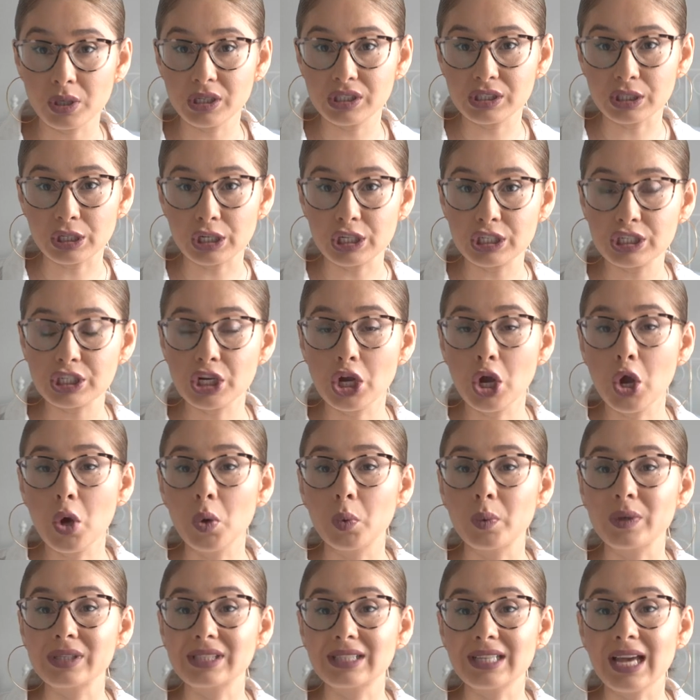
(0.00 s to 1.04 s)
research
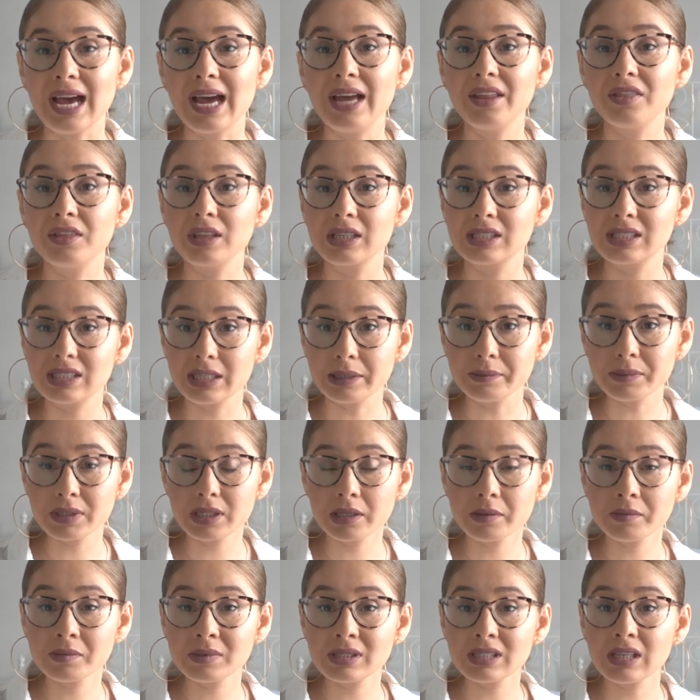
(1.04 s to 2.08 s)
was that the
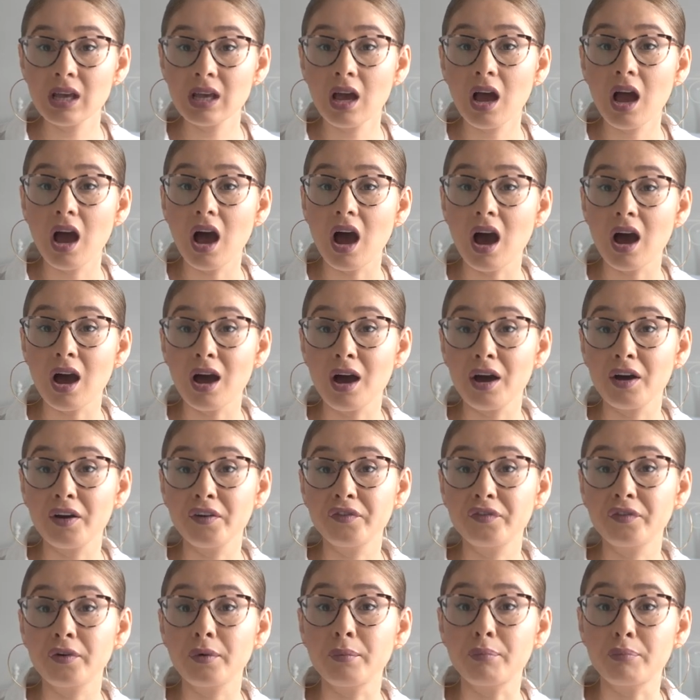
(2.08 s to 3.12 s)
symptoms
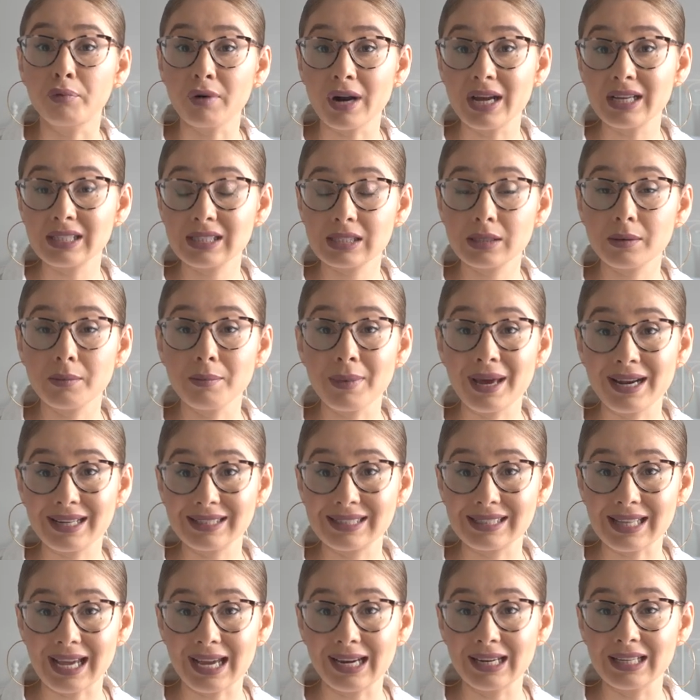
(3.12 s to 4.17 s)
of breast
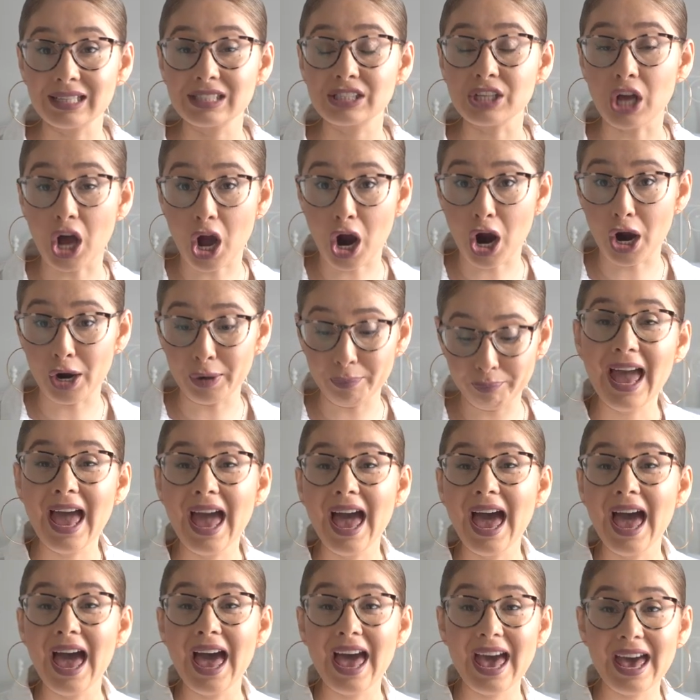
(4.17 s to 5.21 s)
mastitis are
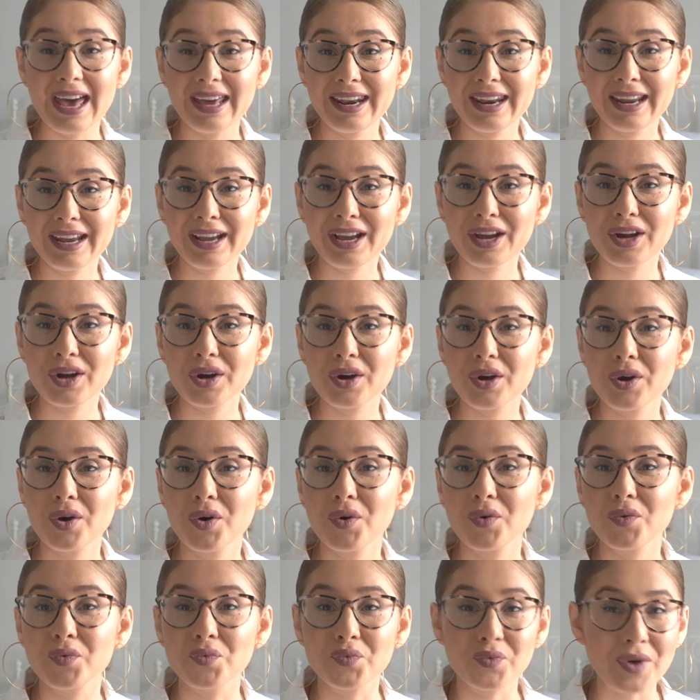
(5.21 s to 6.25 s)
headache,
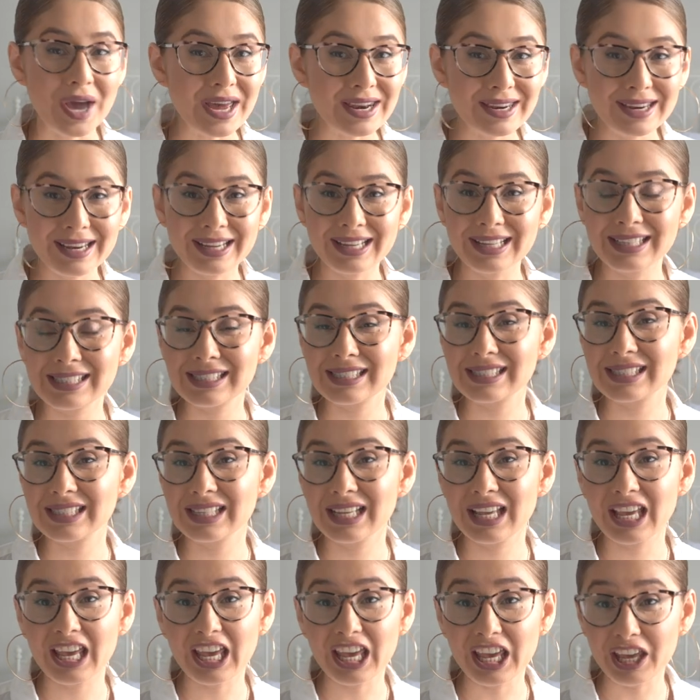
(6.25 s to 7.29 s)
redness,
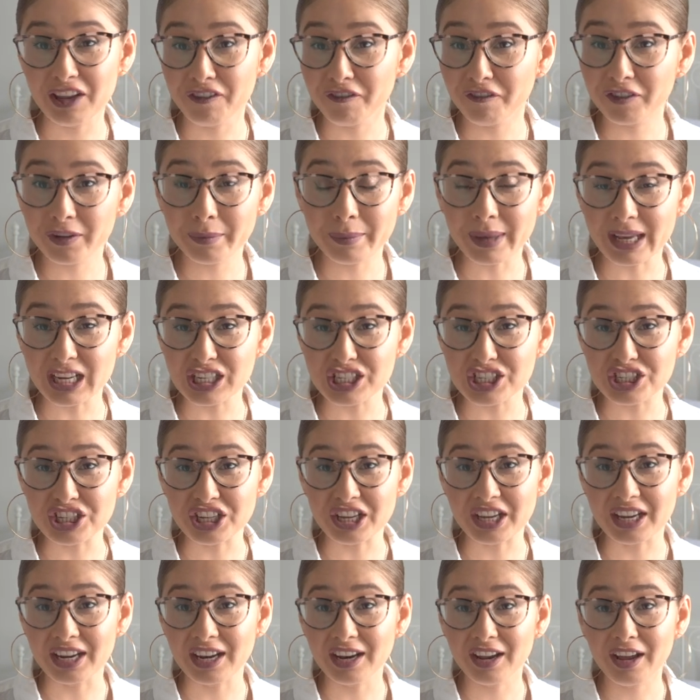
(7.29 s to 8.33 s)

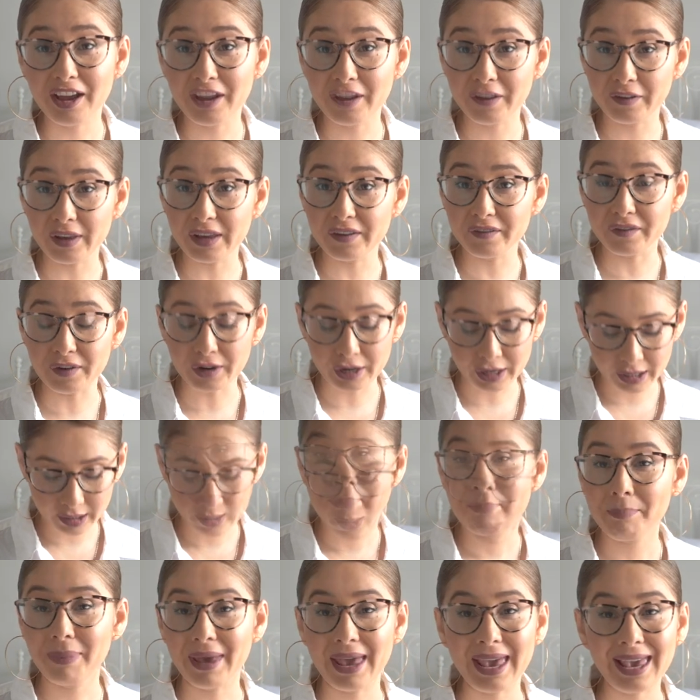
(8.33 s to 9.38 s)
inflammation,
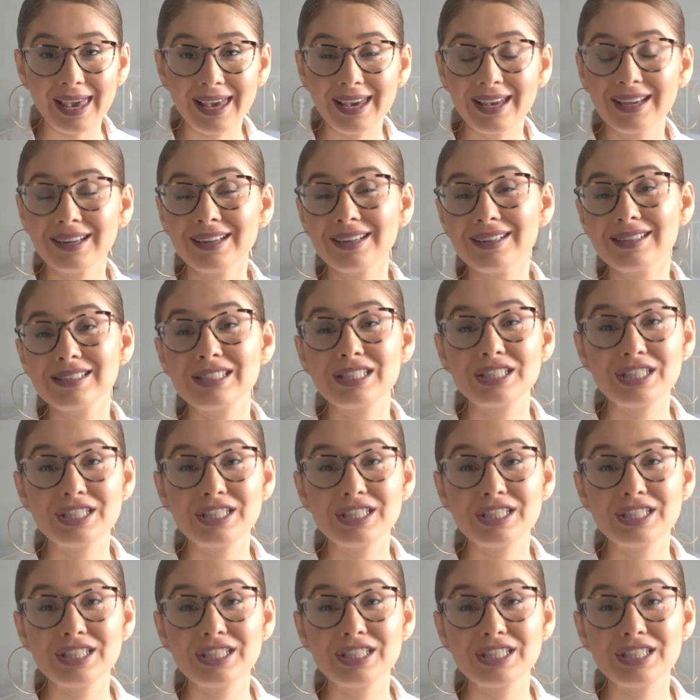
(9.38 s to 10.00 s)
fever, pain,